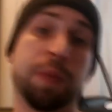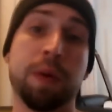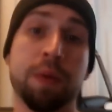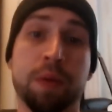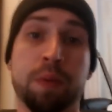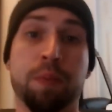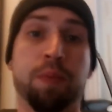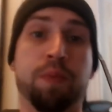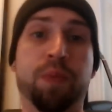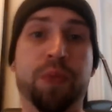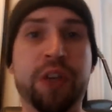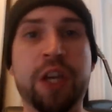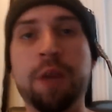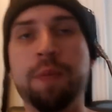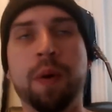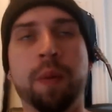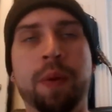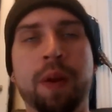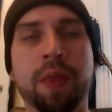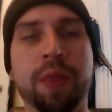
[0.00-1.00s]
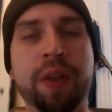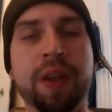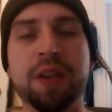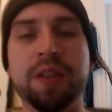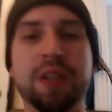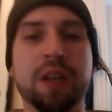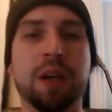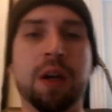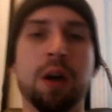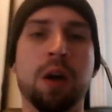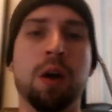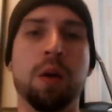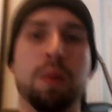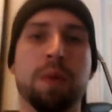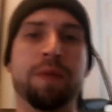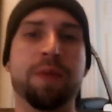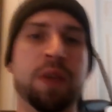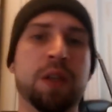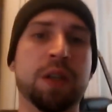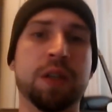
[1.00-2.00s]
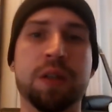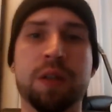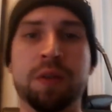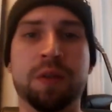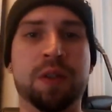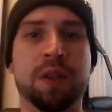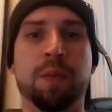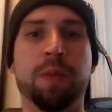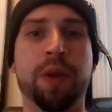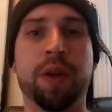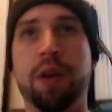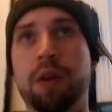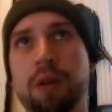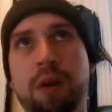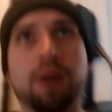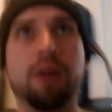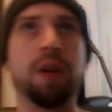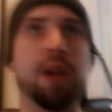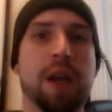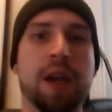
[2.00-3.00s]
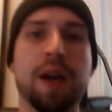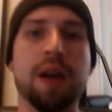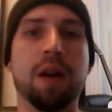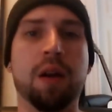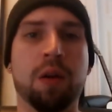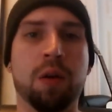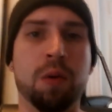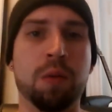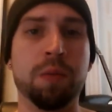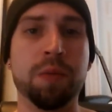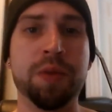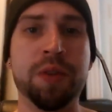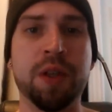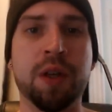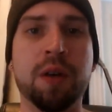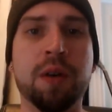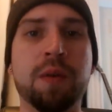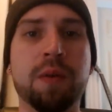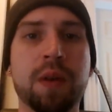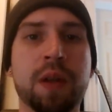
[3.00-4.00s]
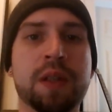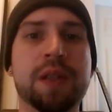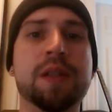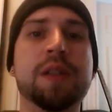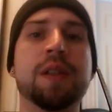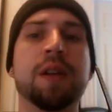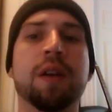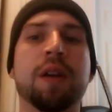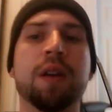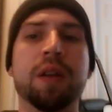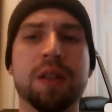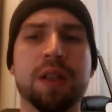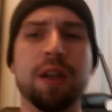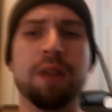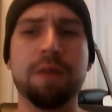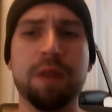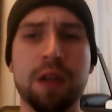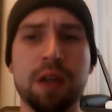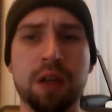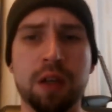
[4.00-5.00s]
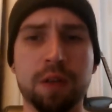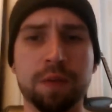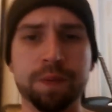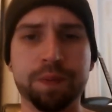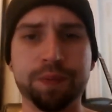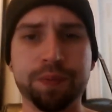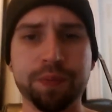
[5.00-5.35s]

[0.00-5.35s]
be able to keep up on things at home. If you need to do something, you're already at home, so it's convenient.